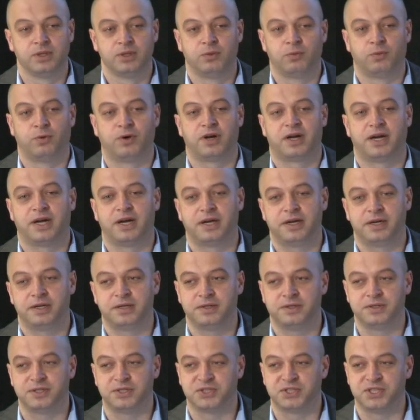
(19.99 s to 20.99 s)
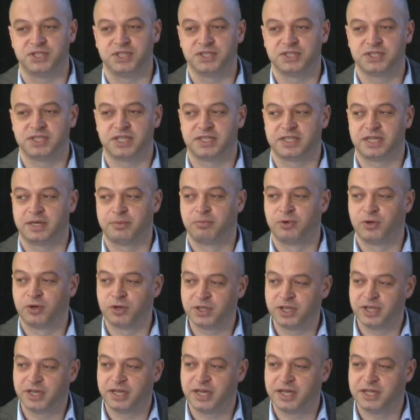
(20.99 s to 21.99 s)
What are the things that are
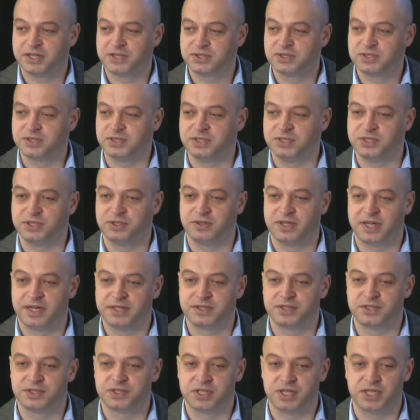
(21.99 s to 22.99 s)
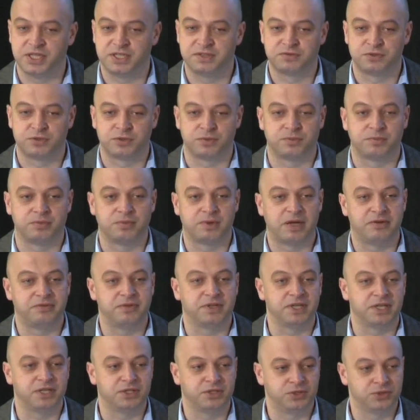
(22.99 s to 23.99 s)
blocking us in the United States from
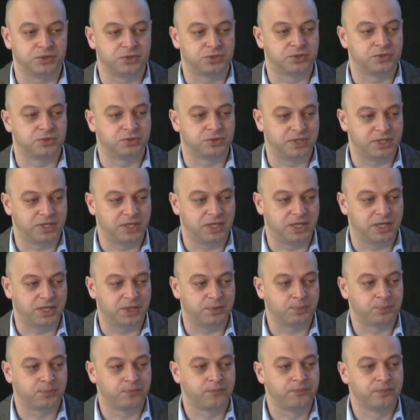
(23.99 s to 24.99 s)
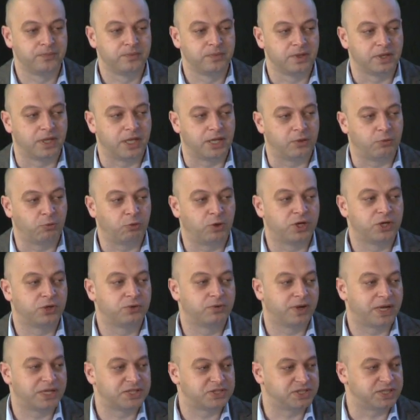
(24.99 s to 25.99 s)
having it used routinely, and where
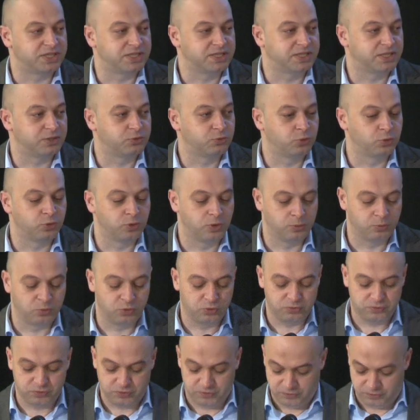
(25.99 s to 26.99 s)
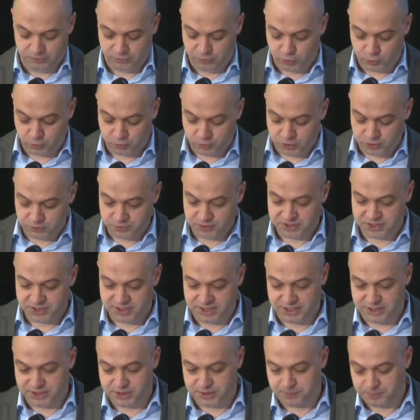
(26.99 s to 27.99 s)
do I think that we will move forward with
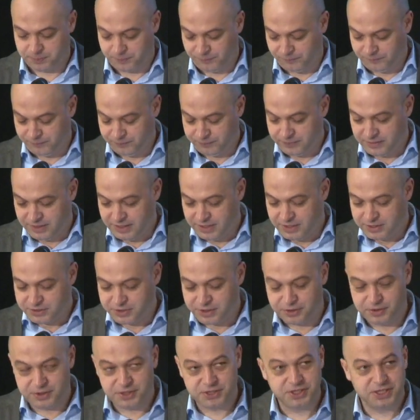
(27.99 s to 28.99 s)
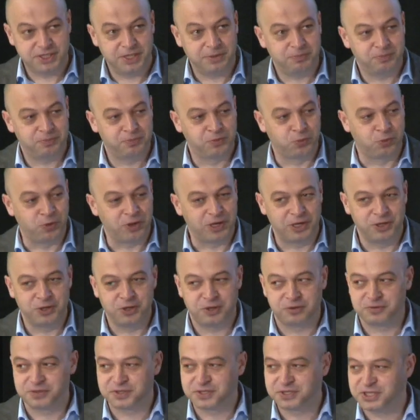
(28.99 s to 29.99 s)
this? So I'm going to skip quickly
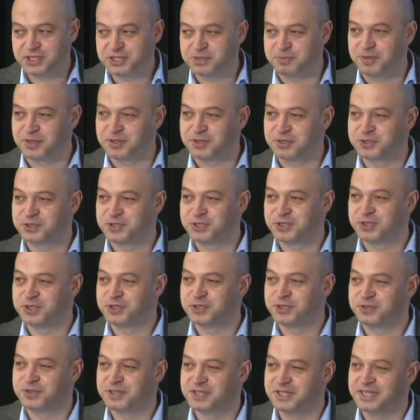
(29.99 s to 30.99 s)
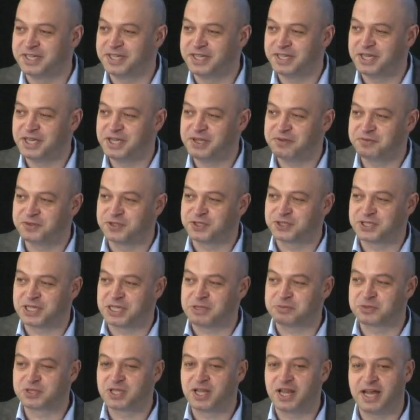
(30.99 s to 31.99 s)
over this because George already gave the
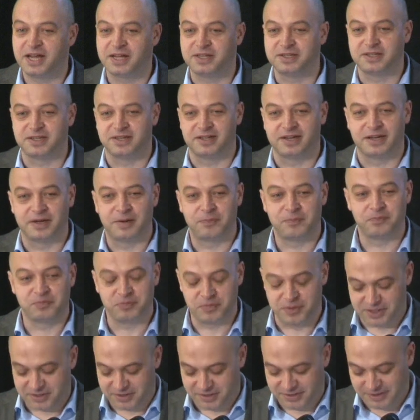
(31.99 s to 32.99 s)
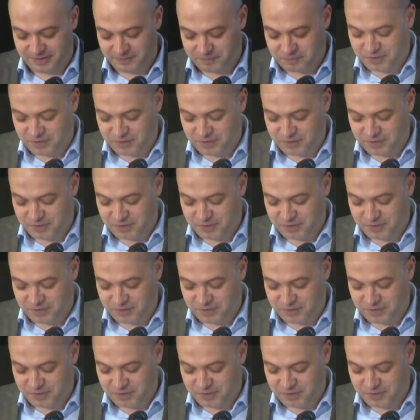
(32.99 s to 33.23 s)
same slide, but I